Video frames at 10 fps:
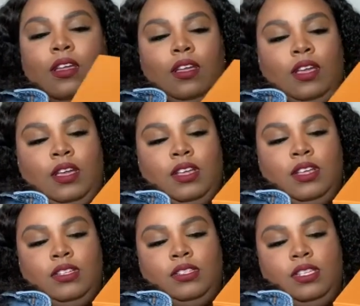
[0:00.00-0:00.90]

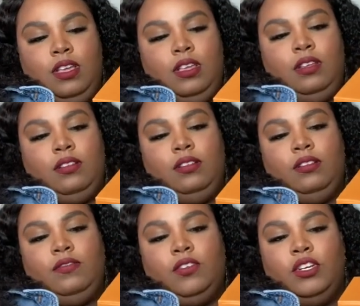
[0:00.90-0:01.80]
And
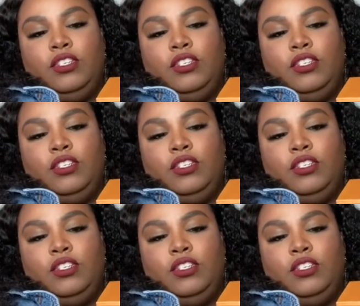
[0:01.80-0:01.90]
of course,